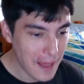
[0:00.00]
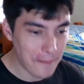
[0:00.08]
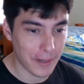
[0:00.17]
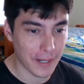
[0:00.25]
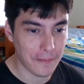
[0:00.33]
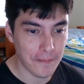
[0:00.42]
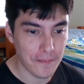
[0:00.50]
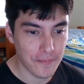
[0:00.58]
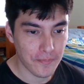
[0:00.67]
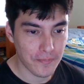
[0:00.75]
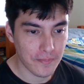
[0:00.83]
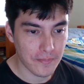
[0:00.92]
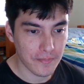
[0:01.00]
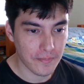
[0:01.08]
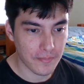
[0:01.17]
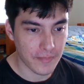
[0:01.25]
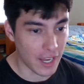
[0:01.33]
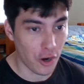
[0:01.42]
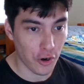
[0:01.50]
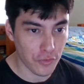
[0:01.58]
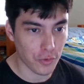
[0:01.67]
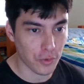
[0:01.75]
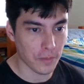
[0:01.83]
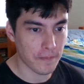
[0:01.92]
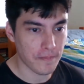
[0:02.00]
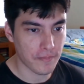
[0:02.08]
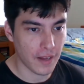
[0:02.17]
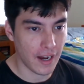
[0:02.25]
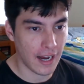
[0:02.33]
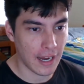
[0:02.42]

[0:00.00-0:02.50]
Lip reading: But yeah, overall, I